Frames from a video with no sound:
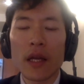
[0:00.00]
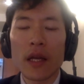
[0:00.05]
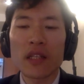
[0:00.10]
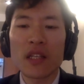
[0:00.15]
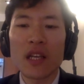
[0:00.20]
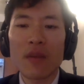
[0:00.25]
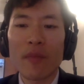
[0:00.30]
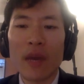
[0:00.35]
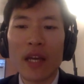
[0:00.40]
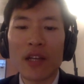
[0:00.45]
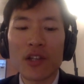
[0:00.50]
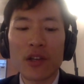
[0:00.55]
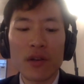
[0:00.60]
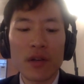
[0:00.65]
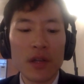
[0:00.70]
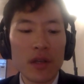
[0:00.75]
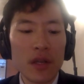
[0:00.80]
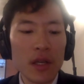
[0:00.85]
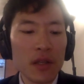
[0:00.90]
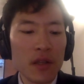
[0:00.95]
And as I
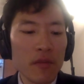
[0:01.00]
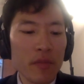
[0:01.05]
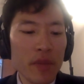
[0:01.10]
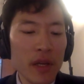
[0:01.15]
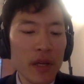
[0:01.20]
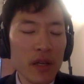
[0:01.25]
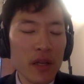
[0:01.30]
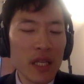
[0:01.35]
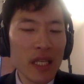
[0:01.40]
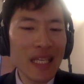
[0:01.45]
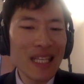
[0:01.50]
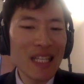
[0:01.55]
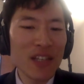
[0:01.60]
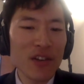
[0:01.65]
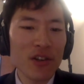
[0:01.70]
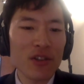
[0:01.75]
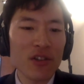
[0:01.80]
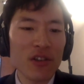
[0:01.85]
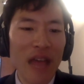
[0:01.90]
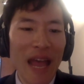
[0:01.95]
mentioned, it's a bit
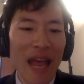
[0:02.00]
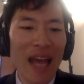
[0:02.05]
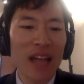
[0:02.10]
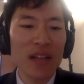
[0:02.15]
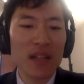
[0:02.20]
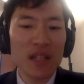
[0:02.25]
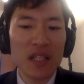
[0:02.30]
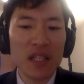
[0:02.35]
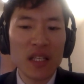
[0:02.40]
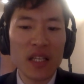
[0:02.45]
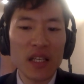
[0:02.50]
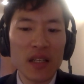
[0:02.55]
easier to add